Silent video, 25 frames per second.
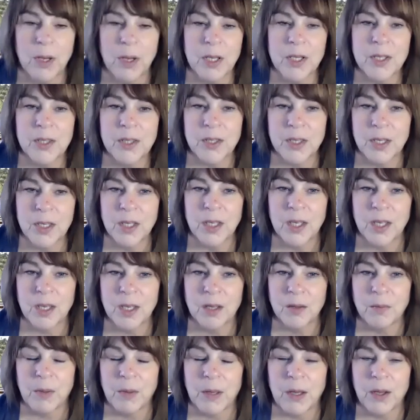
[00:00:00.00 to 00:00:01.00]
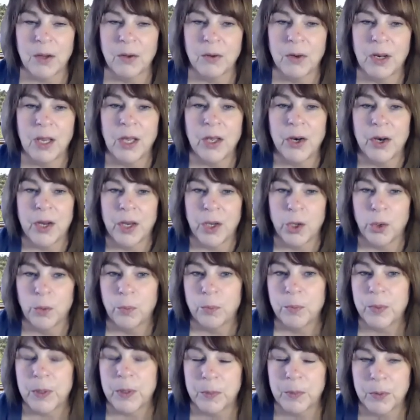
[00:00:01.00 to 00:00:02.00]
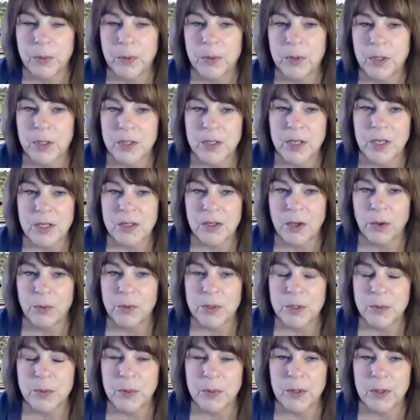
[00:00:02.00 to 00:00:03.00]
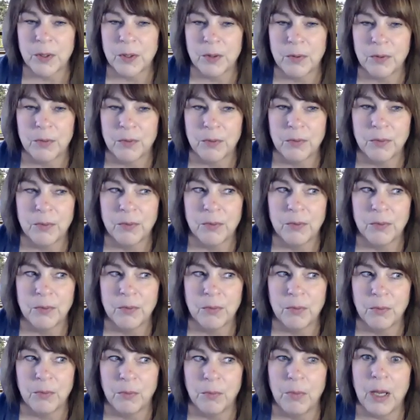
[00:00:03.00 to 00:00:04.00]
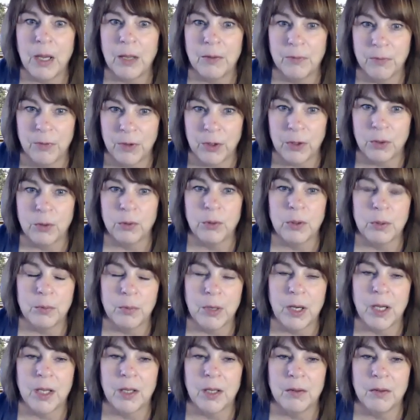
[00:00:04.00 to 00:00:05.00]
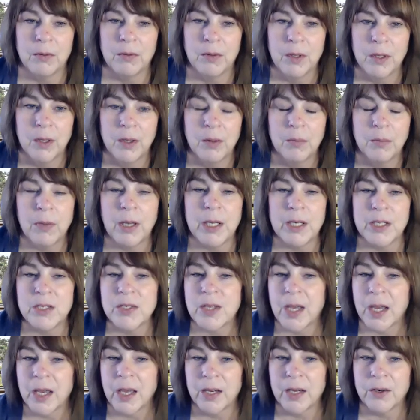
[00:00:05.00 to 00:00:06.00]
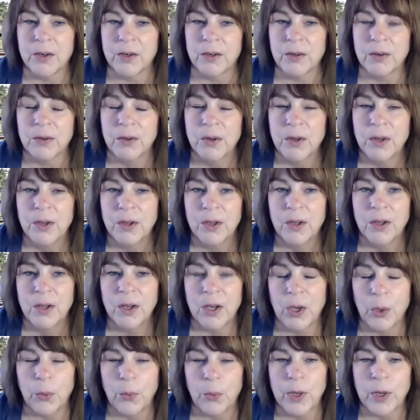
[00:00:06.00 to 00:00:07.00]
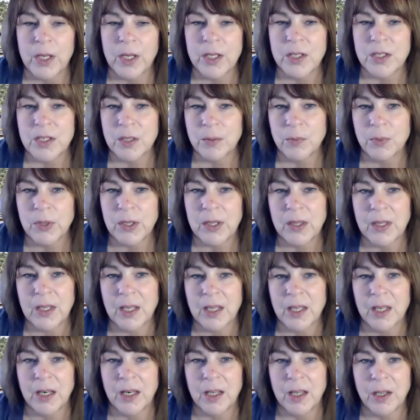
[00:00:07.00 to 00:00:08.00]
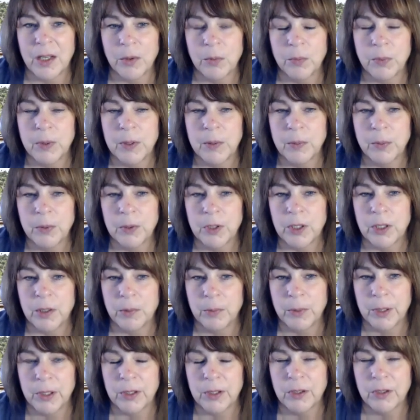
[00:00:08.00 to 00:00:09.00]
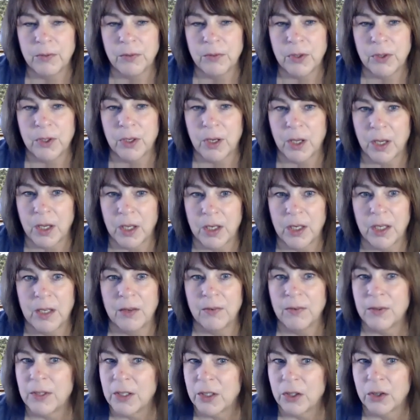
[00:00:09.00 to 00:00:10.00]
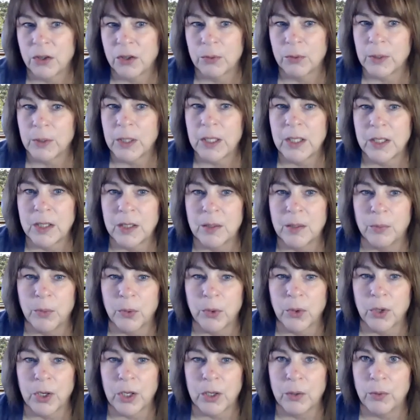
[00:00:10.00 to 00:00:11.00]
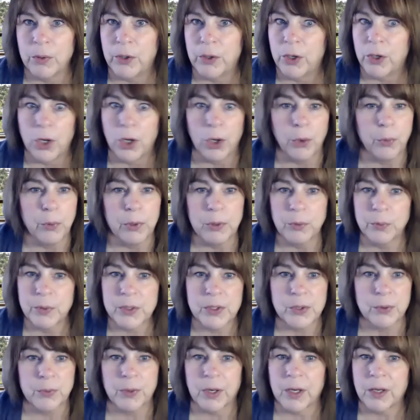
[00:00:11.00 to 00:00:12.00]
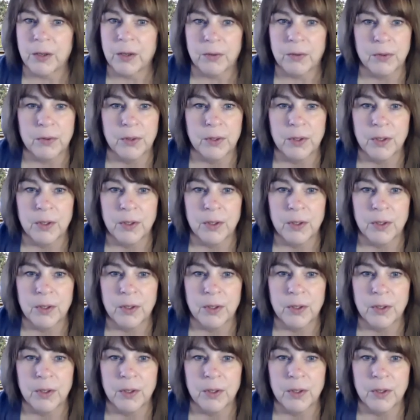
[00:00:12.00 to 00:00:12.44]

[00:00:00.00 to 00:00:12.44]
thinking about how to help people, because that's always been my view and my desire, I wanted something that could help people in the middle of the night, even at 3 a.m. when no one was around.